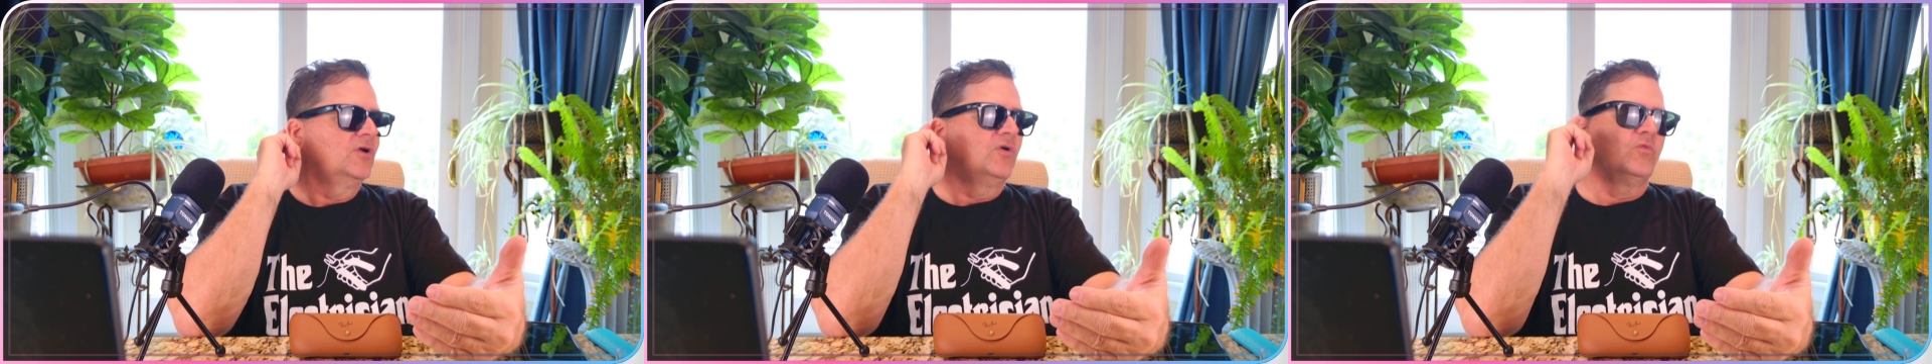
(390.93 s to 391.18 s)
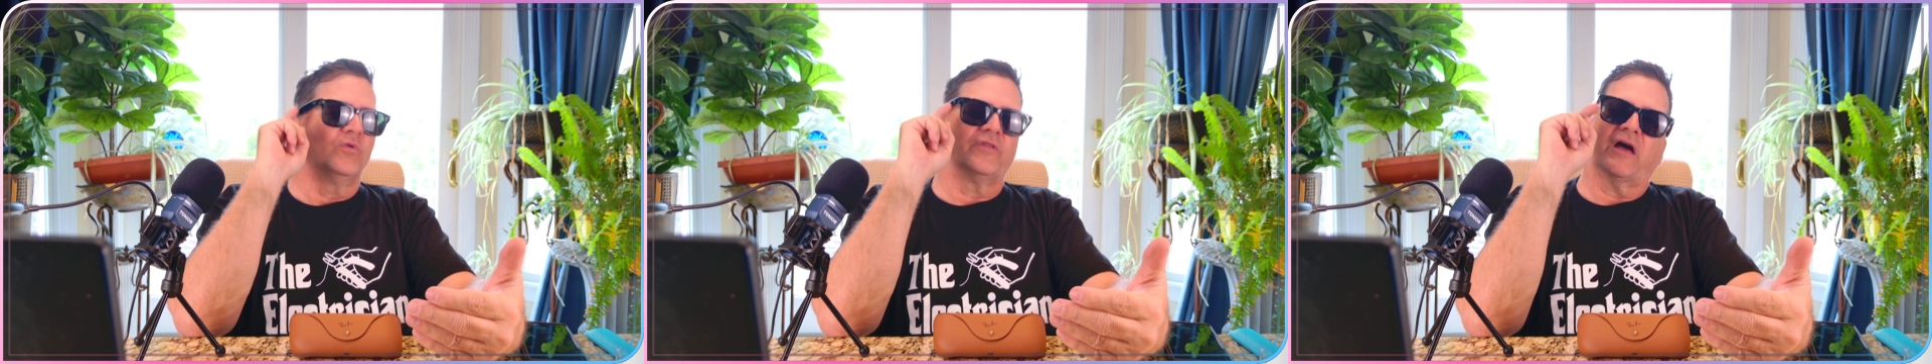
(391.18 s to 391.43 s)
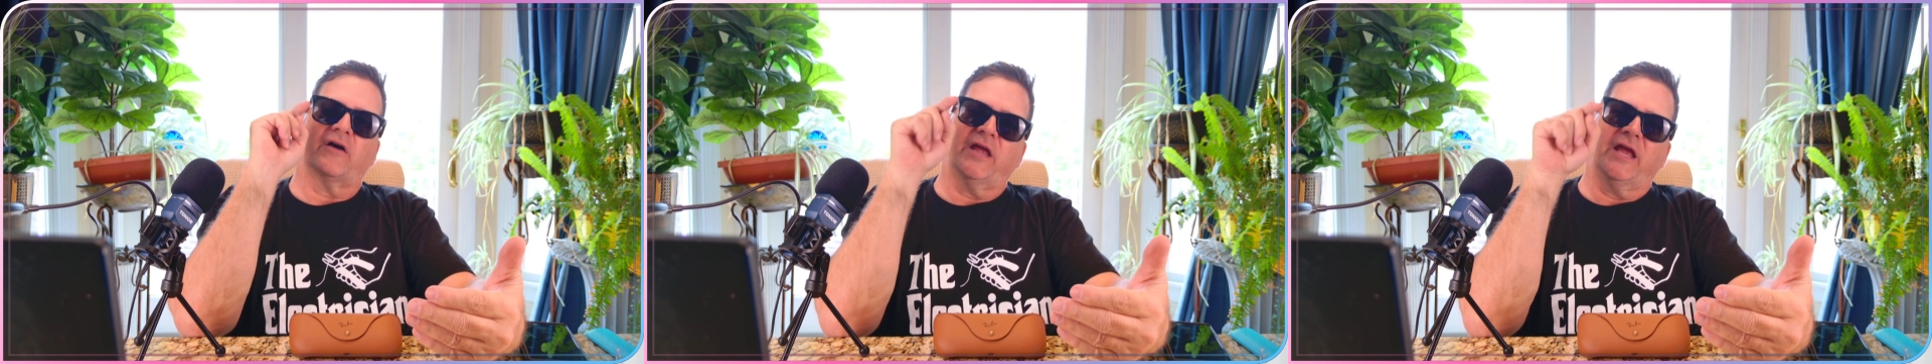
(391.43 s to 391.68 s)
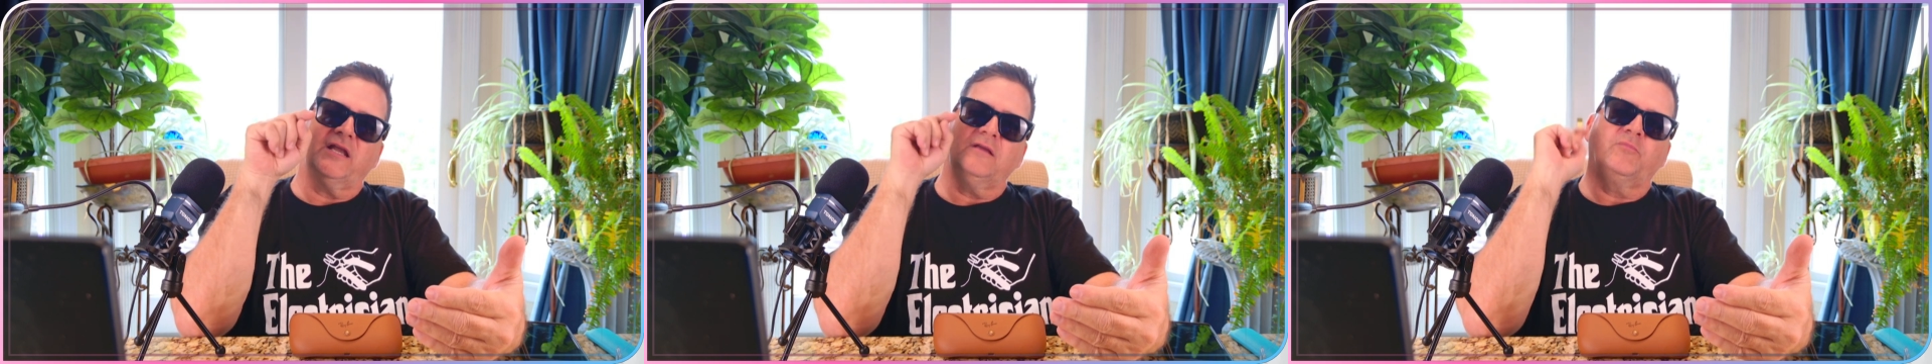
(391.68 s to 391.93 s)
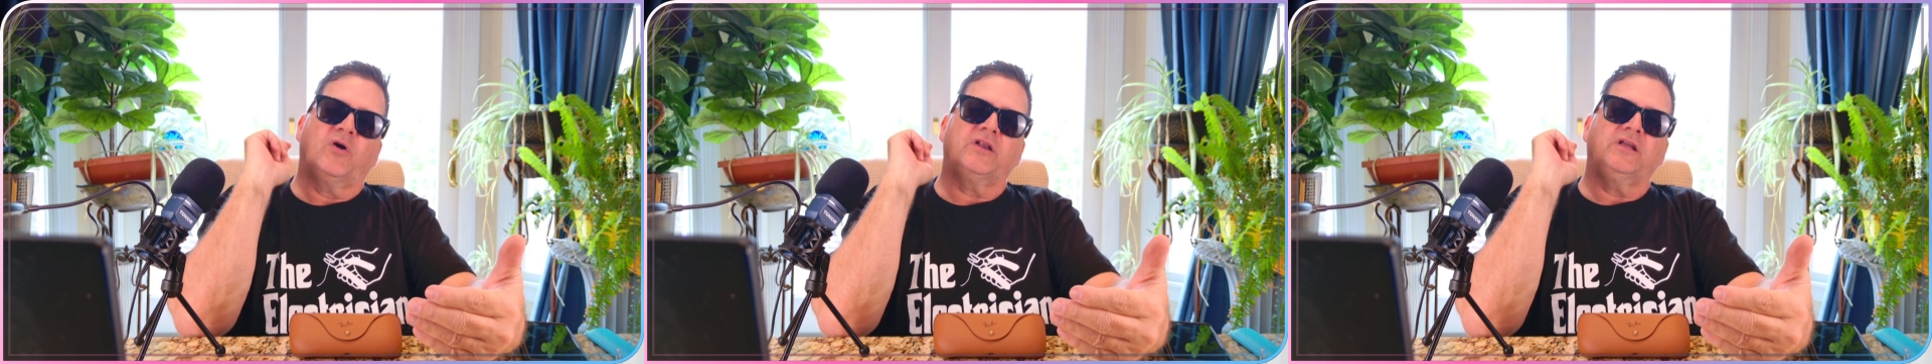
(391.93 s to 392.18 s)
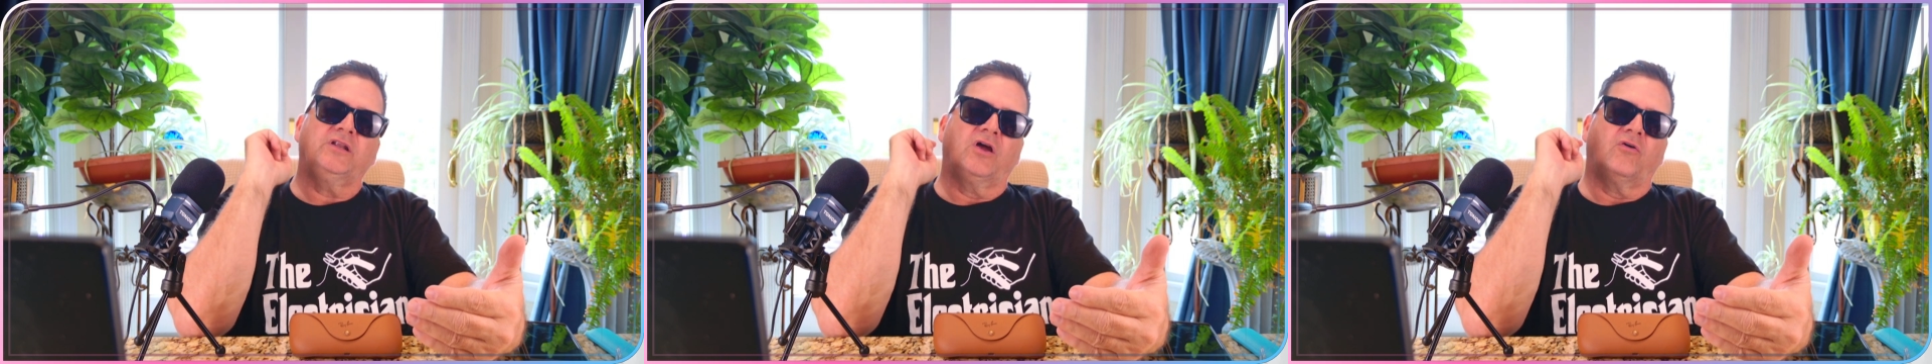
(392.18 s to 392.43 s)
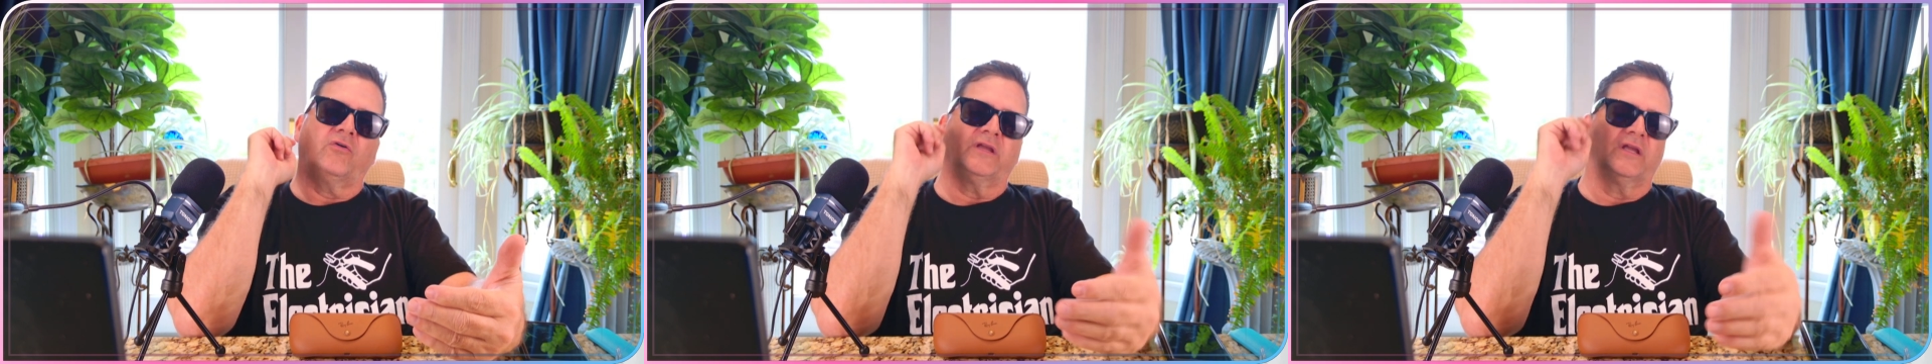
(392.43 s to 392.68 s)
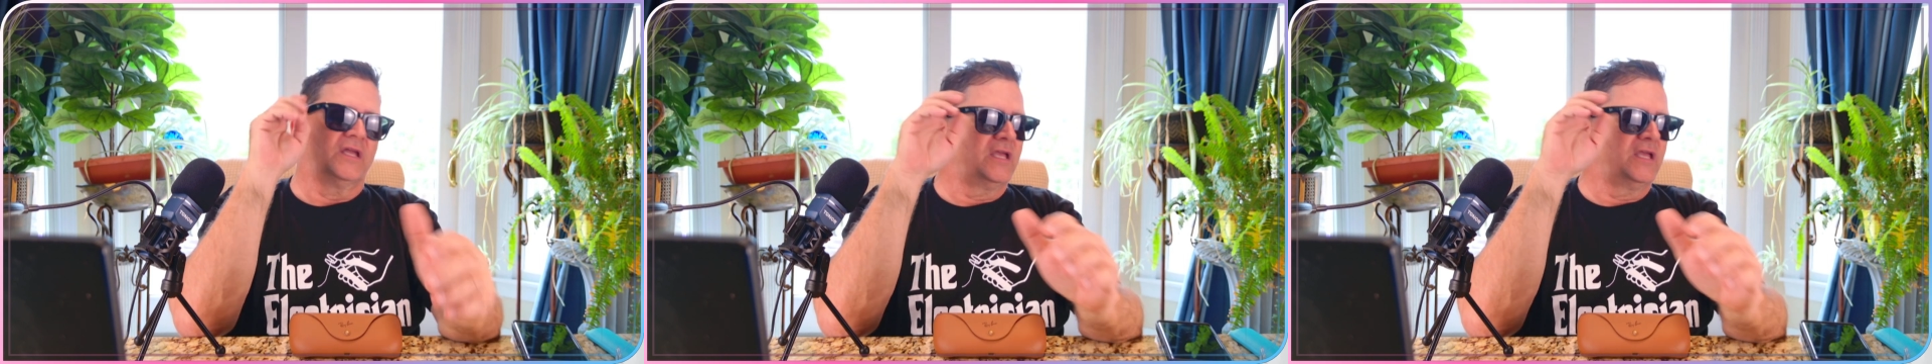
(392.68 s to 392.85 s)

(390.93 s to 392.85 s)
without anybody knowing